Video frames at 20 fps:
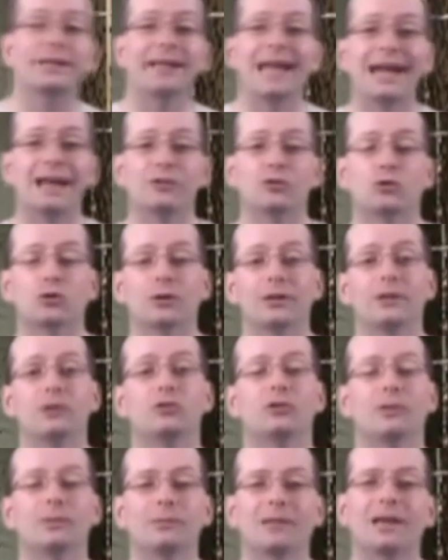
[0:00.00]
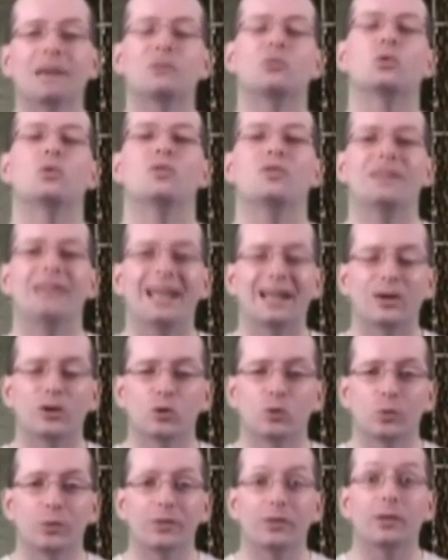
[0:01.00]
naturally. Sometimes we've
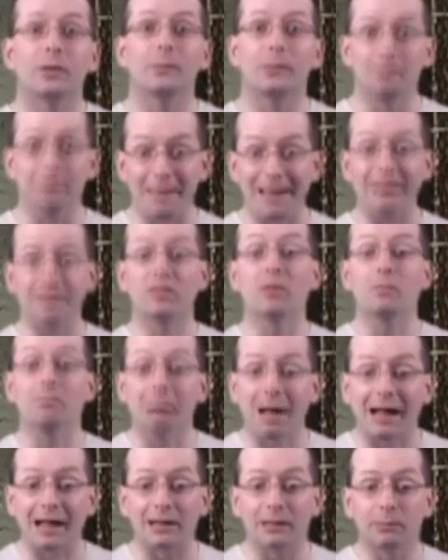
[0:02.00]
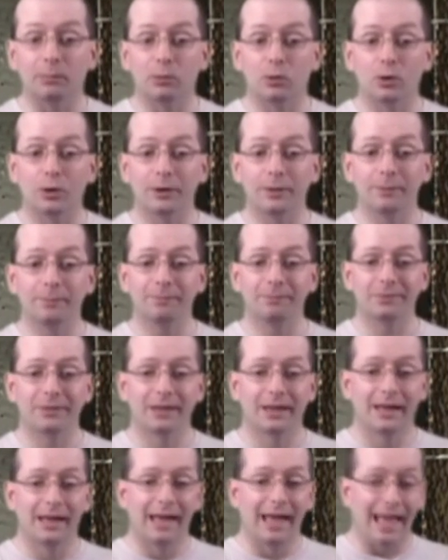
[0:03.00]
tinkered with them and made them polyploid.
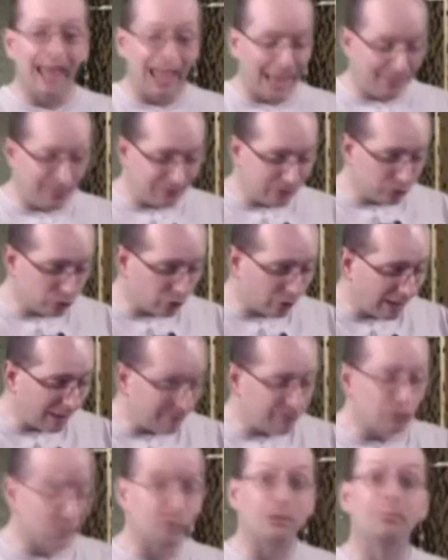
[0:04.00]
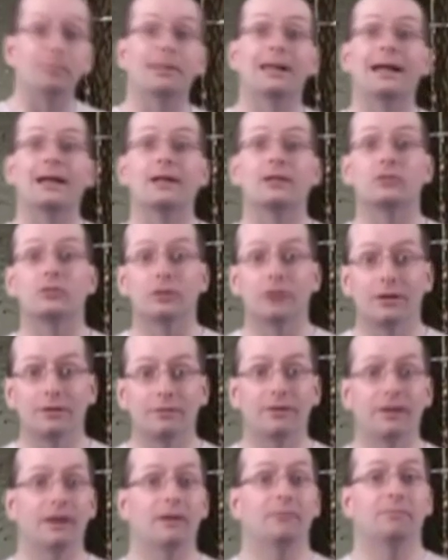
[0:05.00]
And these are obviously plants
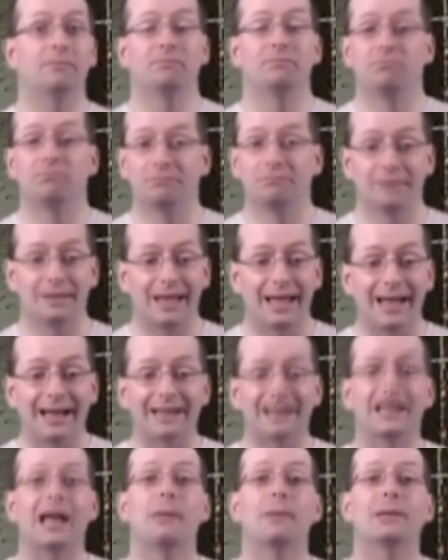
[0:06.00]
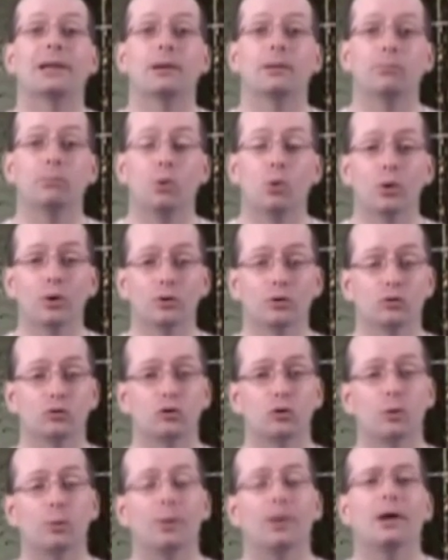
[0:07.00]
of economic importance.
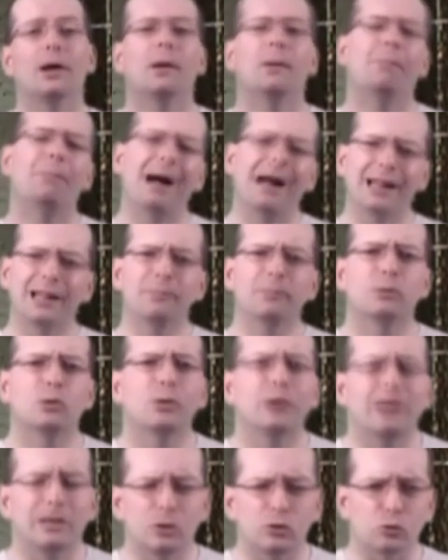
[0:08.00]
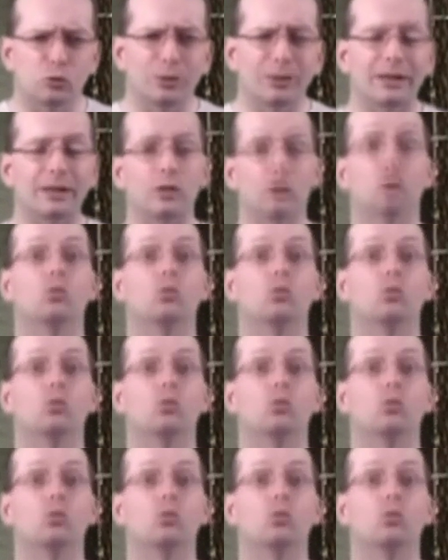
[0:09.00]
So polyploidy is really the